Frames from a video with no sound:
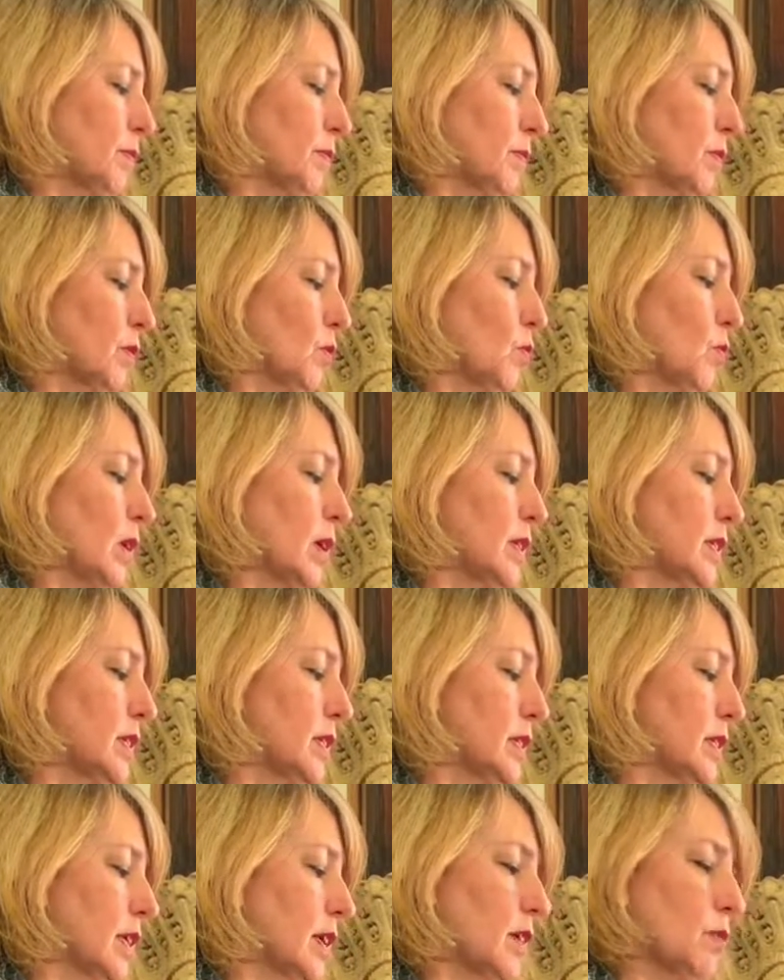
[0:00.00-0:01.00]
The
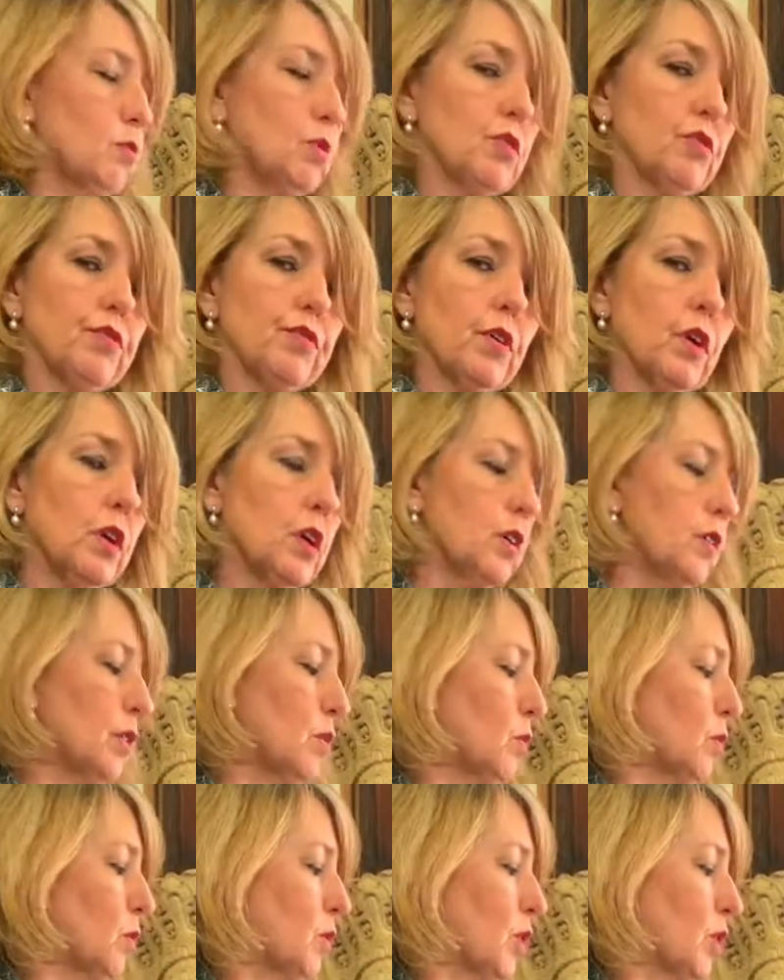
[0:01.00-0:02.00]
ones that we'll follow, that
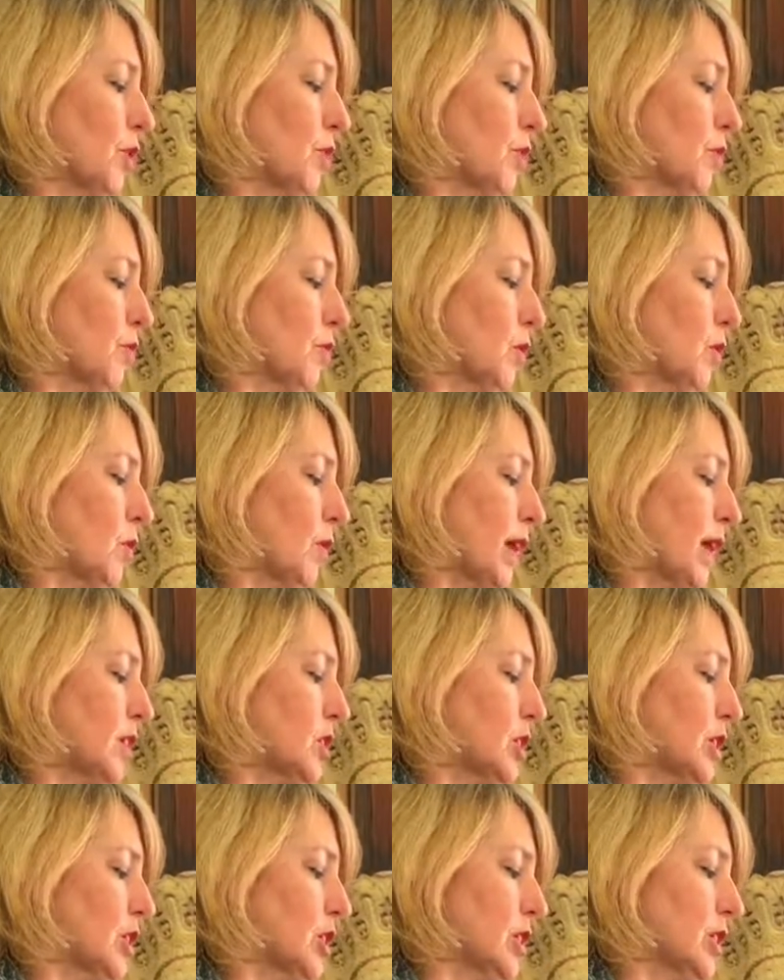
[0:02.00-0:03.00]
we'll go through,
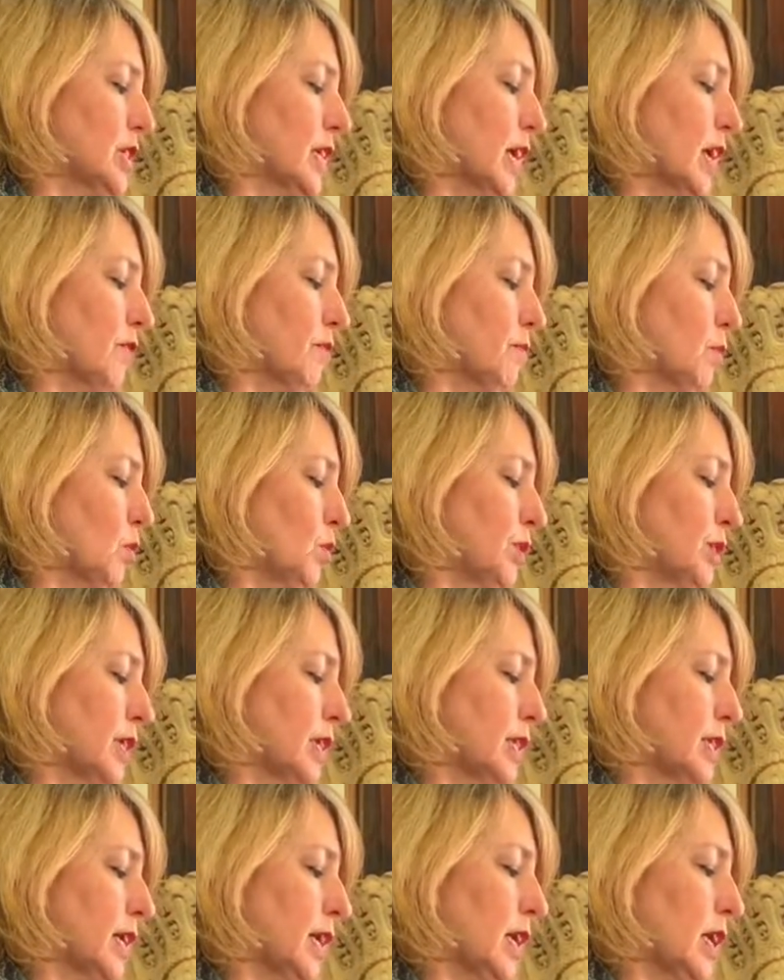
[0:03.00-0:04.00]
actually just have more
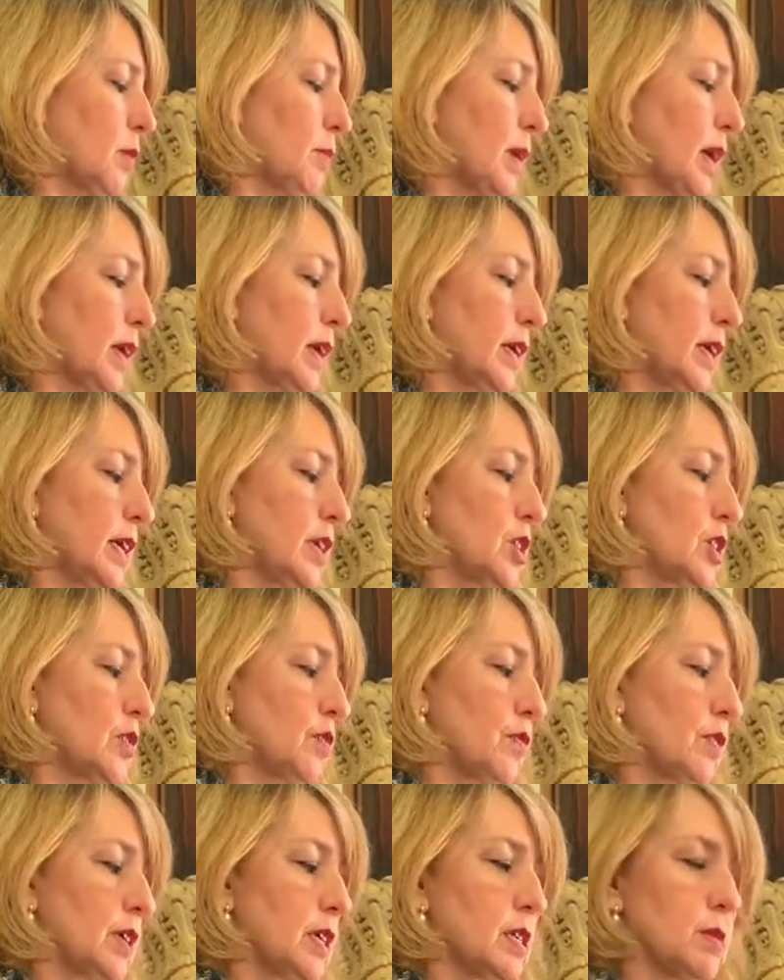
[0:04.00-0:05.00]
detail about each
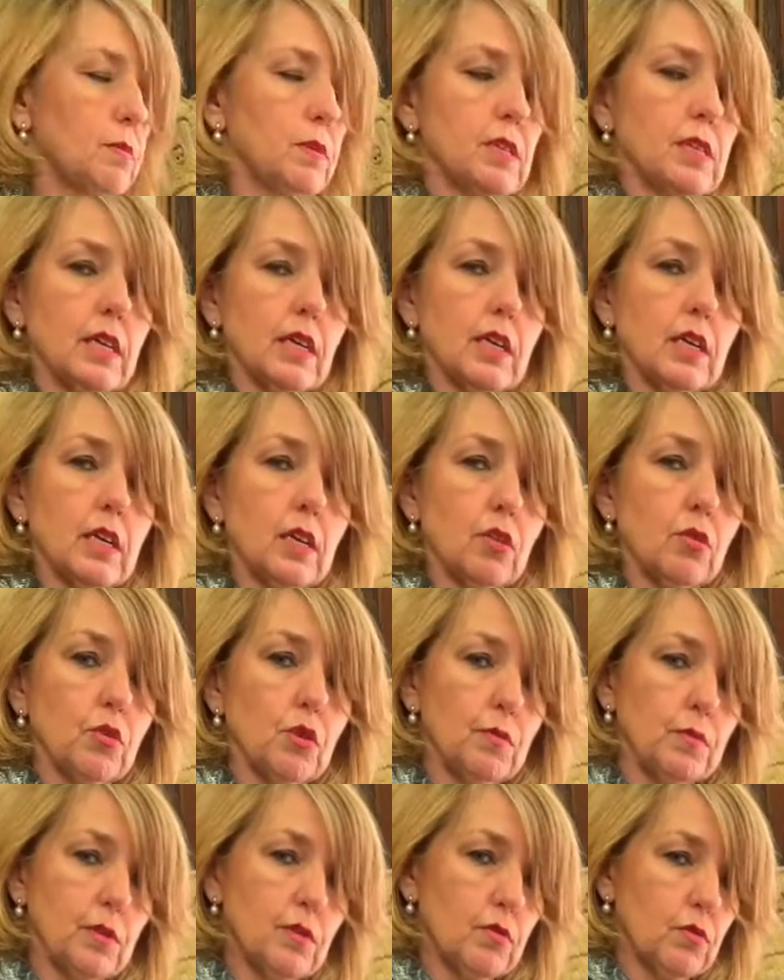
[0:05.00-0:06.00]
of these particular
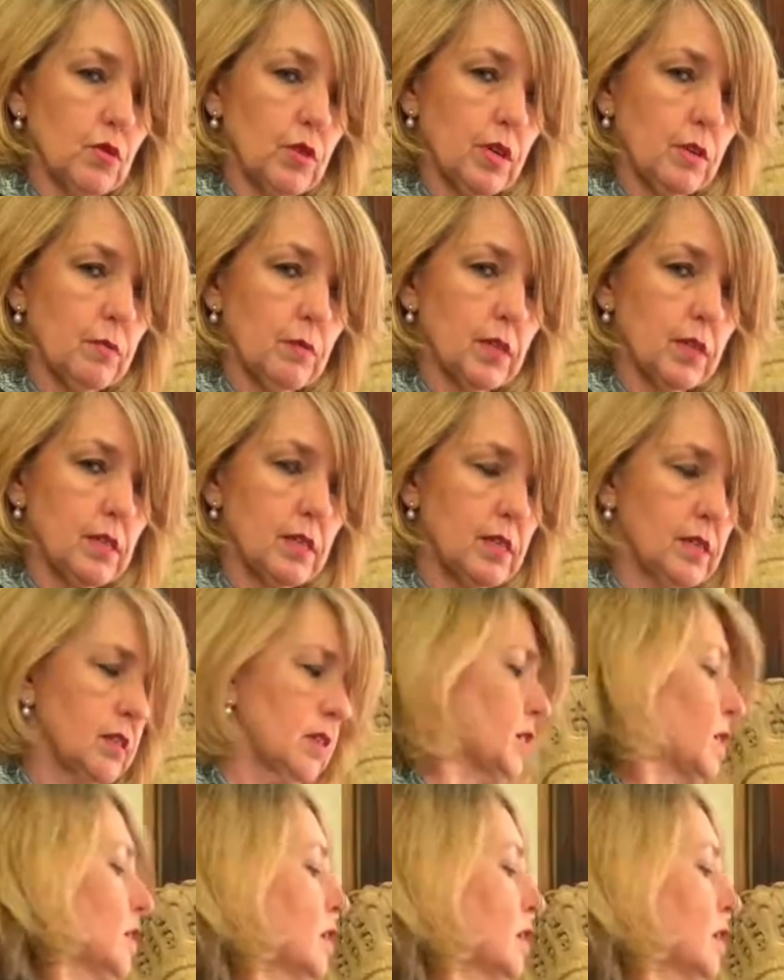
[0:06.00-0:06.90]
groups of treatments.